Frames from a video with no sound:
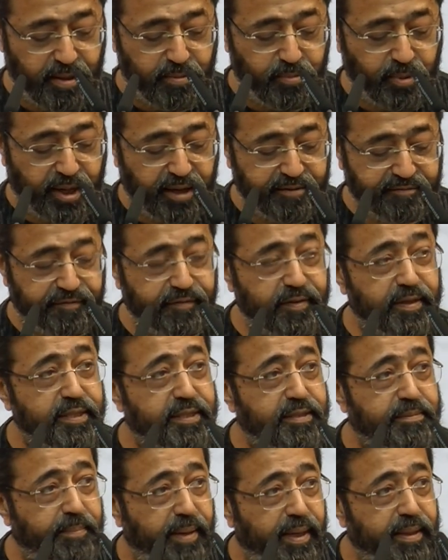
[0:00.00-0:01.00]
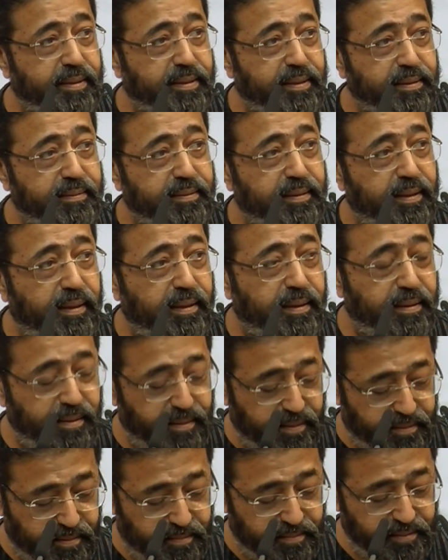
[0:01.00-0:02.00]
When I first met
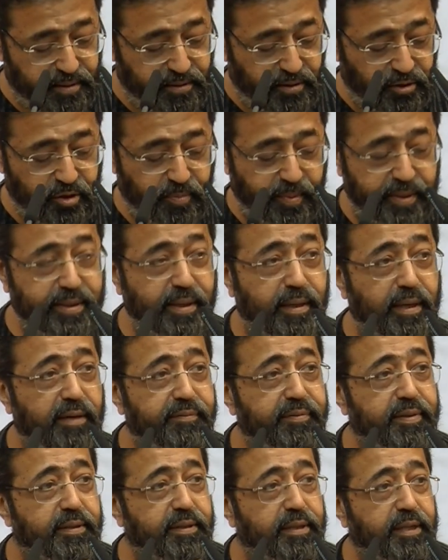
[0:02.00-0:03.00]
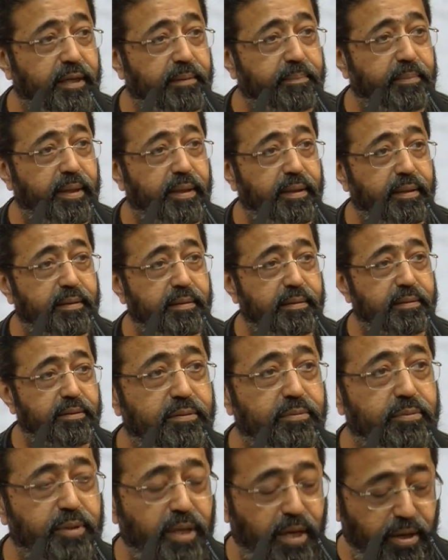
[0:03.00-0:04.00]
the Documenta 11 team in
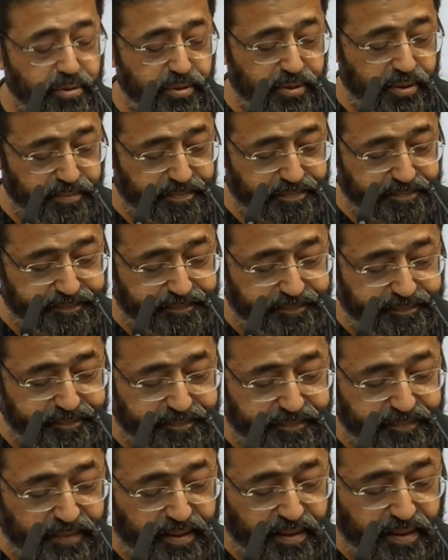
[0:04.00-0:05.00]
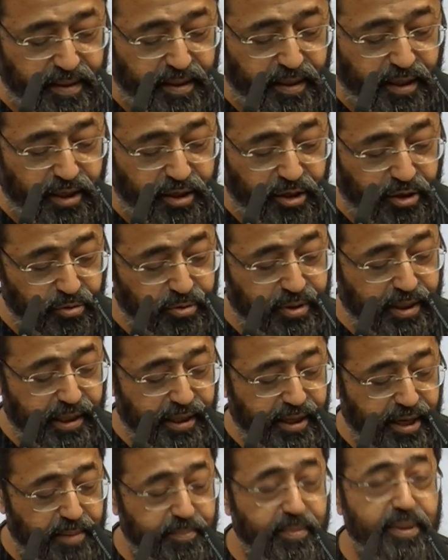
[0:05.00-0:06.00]
2000, in New
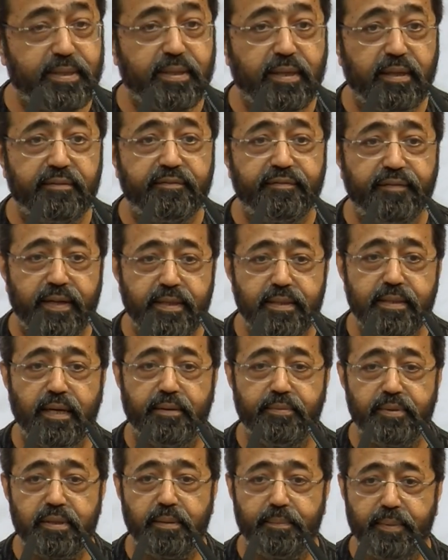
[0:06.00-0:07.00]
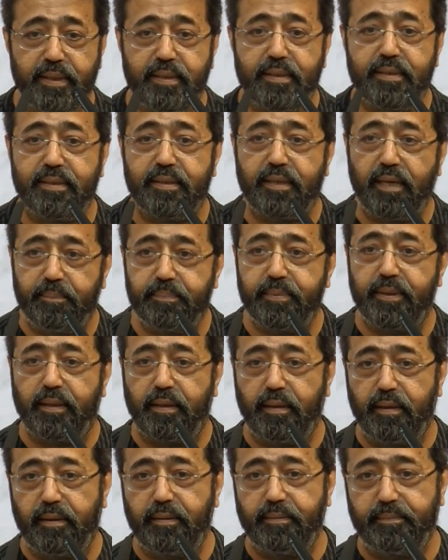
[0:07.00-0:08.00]
Delhi, I must confess I was a bit
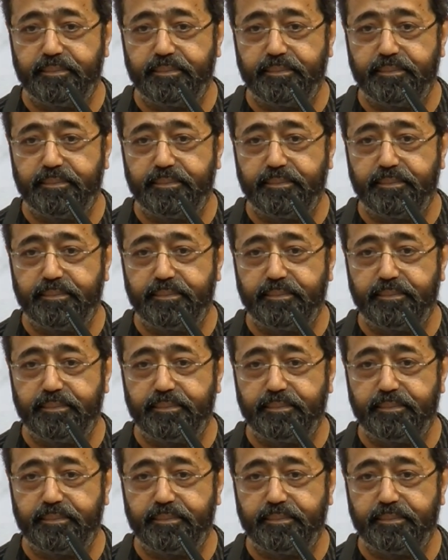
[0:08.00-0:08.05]
skeptical.